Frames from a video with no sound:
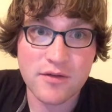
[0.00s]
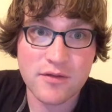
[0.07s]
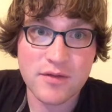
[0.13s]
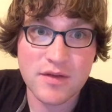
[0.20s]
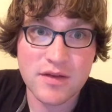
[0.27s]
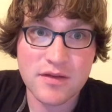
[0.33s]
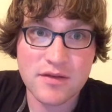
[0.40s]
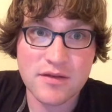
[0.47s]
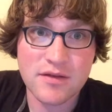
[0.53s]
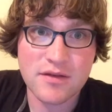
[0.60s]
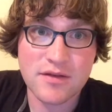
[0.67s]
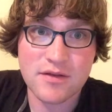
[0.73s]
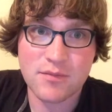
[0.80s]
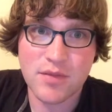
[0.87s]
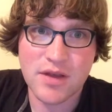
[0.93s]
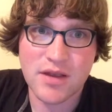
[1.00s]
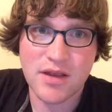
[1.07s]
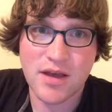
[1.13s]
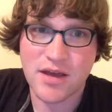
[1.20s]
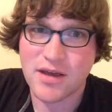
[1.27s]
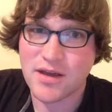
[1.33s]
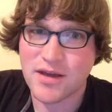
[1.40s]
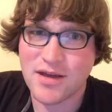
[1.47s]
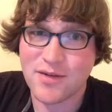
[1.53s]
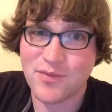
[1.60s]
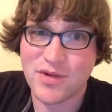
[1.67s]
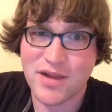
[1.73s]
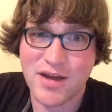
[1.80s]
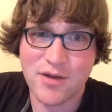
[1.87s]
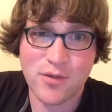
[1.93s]
since it's been like a
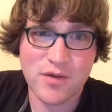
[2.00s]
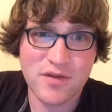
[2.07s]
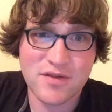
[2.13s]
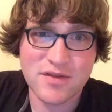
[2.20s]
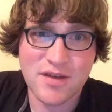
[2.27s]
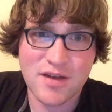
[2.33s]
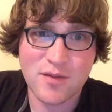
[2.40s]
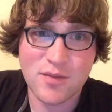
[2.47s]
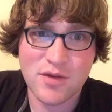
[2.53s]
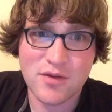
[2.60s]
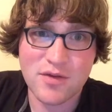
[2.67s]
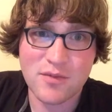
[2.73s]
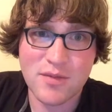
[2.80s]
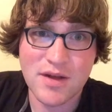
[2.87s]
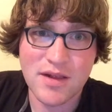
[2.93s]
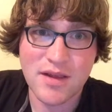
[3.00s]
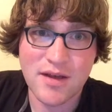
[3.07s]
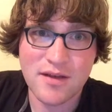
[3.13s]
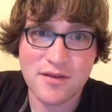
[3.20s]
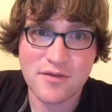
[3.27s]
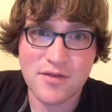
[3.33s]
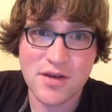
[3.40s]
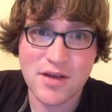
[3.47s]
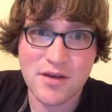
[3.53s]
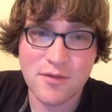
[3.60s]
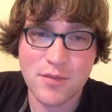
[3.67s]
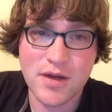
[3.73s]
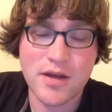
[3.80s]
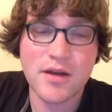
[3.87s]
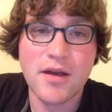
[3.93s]
couple hours since I uploaded my last video,
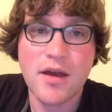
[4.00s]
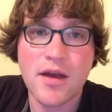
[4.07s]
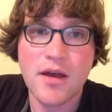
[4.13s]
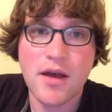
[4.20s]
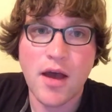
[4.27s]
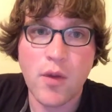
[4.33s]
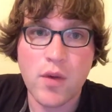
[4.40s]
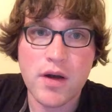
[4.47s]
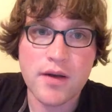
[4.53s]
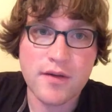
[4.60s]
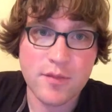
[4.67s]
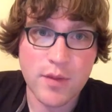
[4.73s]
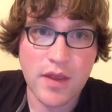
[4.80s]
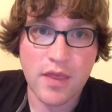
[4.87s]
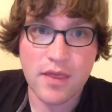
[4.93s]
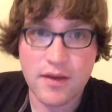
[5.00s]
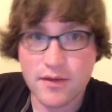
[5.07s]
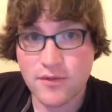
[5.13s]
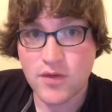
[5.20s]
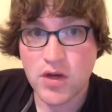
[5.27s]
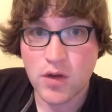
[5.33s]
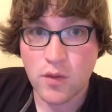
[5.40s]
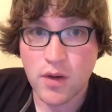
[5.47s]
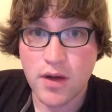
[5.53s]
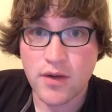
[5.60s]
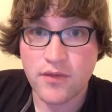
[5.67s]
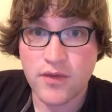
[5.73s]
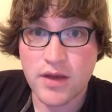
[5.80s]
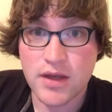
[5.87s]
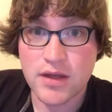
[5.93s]
but I wanted to split this video
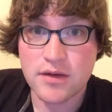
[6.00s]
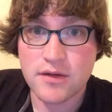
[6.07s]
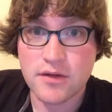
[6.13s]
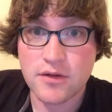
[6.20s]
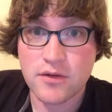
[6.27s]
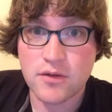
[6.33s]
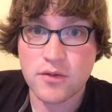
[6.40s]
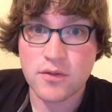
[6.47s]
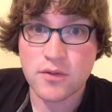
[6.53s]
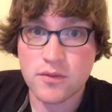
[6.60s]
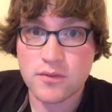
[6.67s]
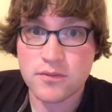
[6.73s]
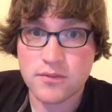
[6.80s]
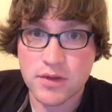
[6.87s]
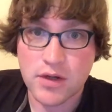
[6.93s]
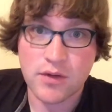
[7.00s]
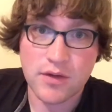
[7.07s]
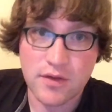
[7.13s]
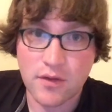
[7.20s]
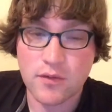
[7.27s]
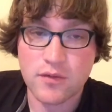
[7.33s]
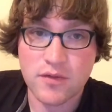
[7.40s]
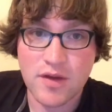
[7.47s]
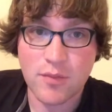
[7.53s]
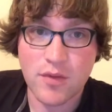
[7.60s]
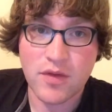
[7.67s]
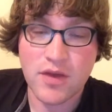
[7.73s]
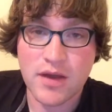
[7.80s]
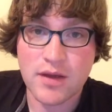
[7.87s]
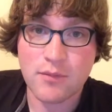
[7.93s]
off into, its own
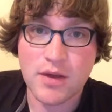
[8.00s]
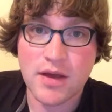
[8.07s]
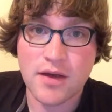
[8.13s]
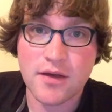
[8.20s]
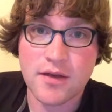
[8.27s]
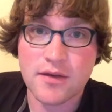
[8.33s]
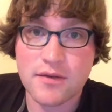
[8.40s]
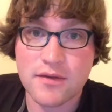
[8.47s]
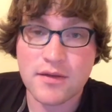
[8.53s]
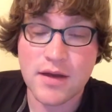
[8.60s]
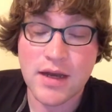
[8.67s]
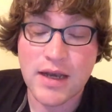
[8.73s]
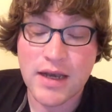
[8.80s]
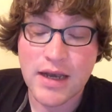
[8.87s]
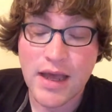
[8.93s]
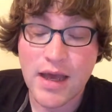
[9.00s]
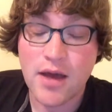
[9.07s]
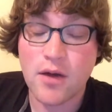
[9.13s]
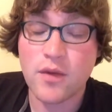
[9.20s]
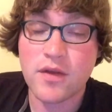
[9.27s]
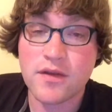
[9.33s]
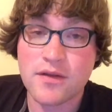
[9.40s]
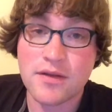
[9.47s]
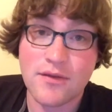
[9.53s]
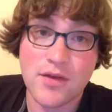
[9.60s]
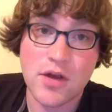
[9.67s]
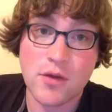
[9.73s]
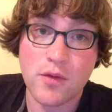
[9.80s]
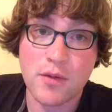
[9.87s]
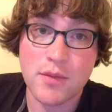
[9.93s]
separate thing because now this is the
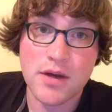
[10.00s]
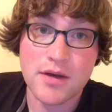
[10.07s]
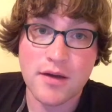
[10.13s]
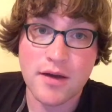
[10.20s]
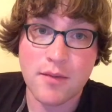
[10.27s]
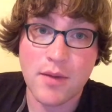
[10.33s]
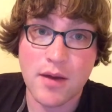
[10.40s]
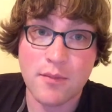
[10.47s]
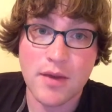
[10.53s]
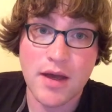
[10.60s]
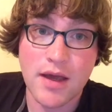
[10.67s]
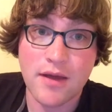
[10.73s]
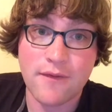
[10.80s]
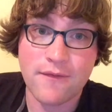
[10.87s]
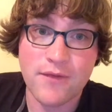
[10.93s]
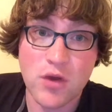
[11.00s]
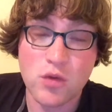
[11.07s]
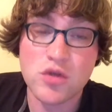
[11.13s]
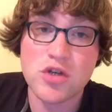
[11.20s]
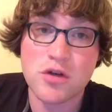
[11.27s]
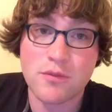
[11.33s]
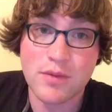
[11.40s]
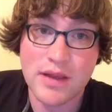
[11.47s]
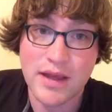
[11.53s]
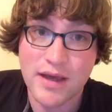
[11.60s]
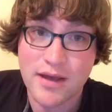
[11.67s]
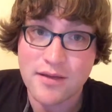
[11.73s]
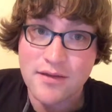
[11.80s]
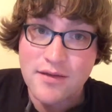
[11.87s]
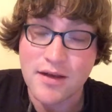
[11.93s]
video where I'm going to talk about my future
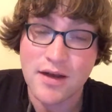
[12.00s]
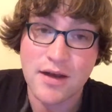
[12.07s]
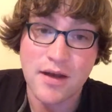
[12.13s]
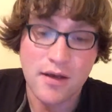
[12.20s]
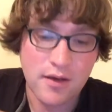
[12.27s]
plans, and